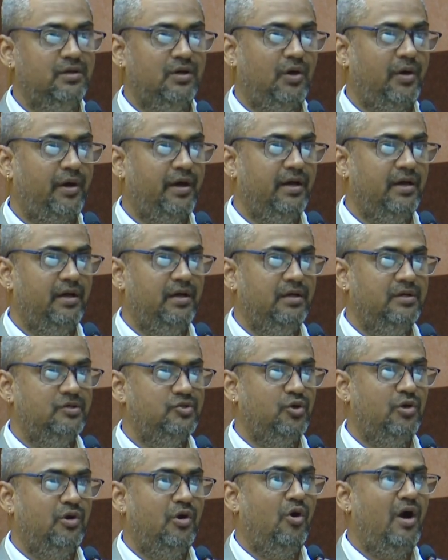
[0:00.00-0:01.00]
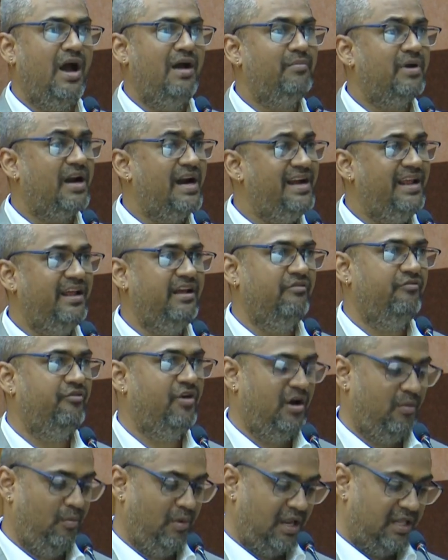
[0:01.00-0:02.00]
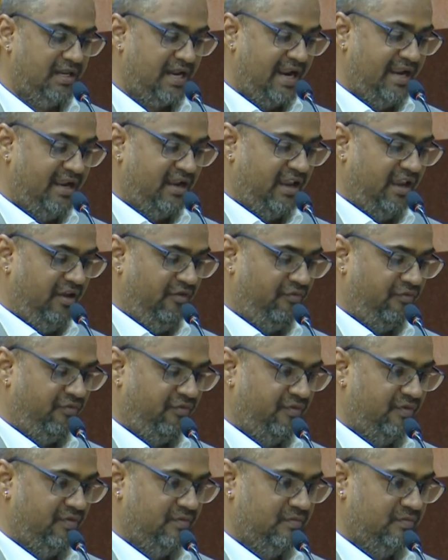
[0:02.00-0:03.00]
Okay. So now I am writing a formula like if